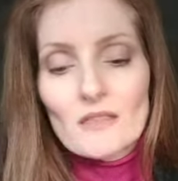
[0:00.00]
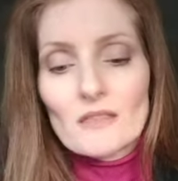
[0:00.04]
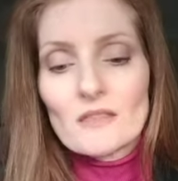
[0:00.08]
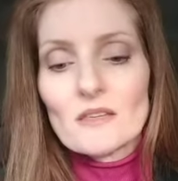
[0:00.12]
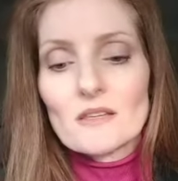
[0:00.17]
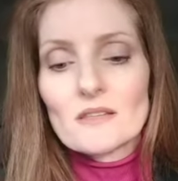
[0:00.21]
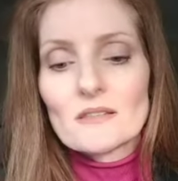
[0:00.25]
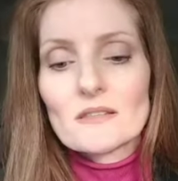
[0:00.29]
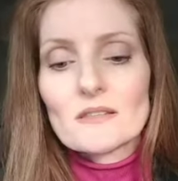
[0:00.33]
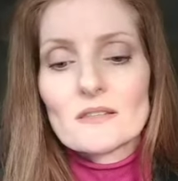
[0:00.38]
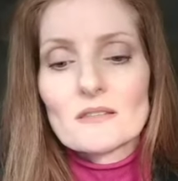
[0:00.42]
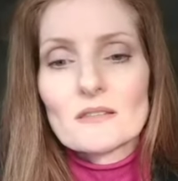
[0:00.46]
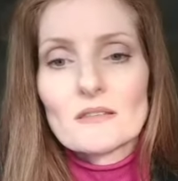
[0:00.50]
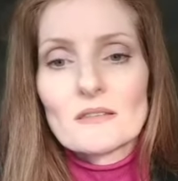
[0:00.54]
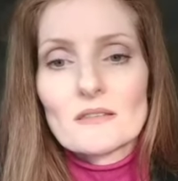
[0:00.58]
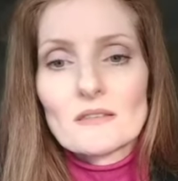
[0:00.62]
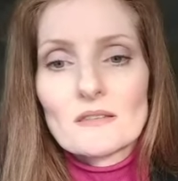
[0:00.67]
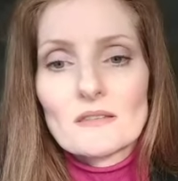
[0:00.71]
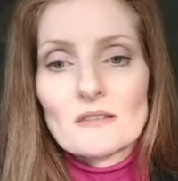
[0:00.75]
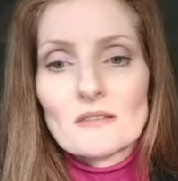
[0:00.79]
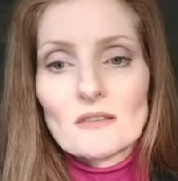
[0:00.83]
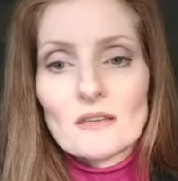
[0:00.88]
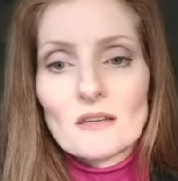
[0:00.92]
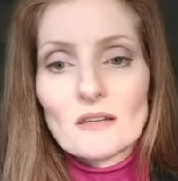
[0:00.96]
this is the
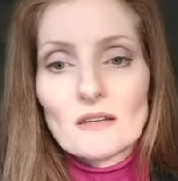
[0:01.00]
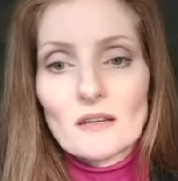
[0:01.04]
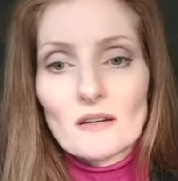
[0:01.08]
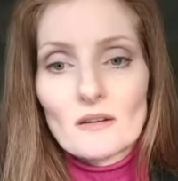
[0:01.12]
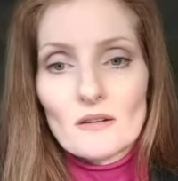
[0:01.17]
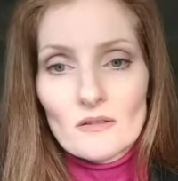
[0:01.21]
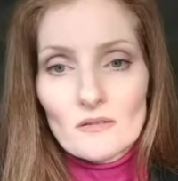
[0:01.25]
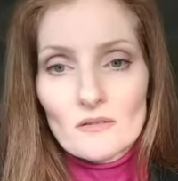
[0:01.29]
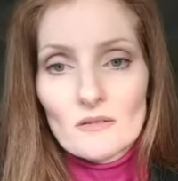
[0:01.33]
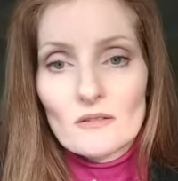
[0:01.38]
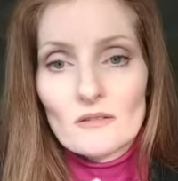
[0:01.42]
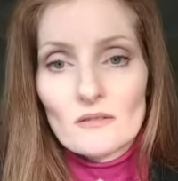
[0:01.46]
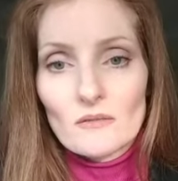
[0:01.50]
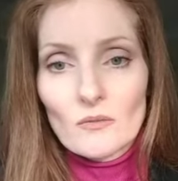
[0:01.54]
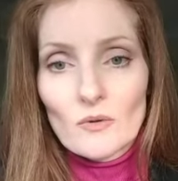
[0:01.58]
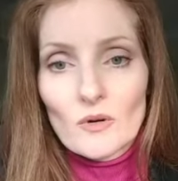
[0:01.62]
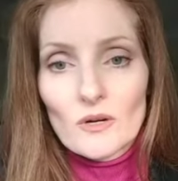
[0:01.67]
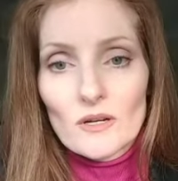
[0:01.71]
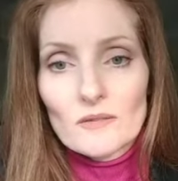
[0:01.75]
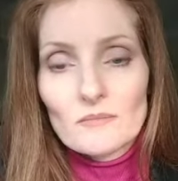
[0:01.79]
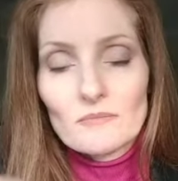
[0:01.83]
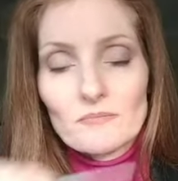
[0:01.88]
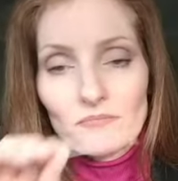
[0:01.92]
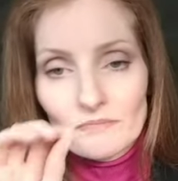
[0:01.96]
synthetic
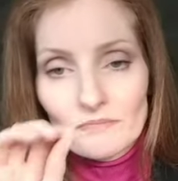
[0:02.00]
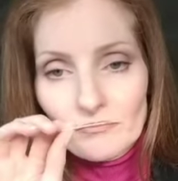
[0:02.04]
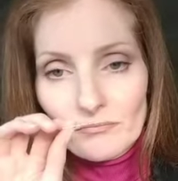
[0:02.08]
one,